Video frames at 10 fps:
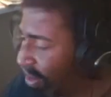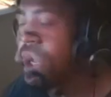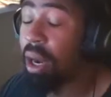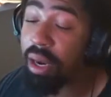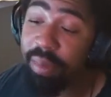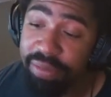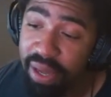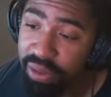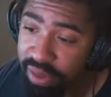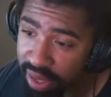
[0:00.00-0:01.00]
All right, my
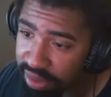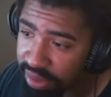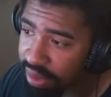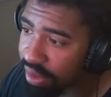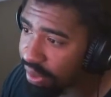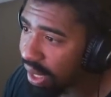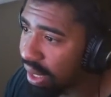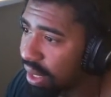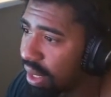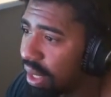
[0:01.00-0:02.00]
final thoughts, okay?
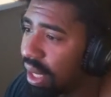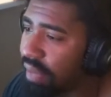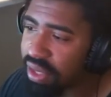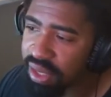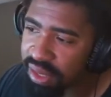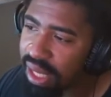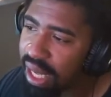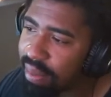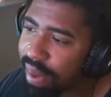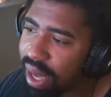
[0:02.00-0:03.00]
I've discussed a lot
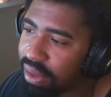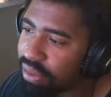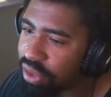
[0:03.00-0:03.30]
about,